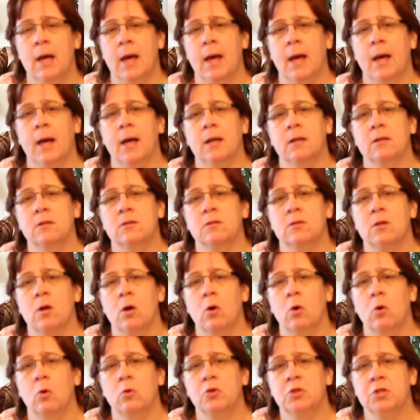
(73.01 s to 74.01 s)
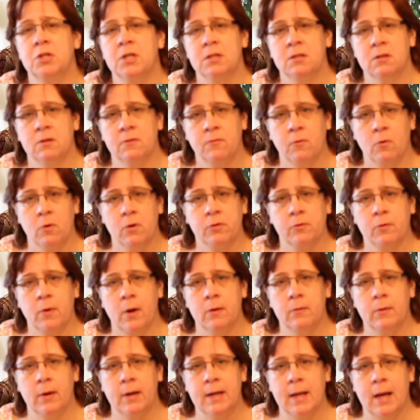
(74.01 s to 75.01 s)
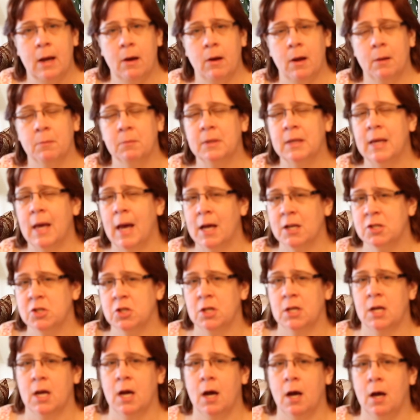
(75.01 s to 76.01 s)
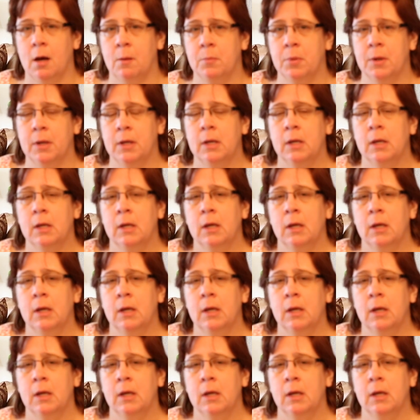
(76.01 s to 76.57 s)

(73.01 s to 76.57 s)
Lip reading: And so she's in 4th grade right now. I'm catching up.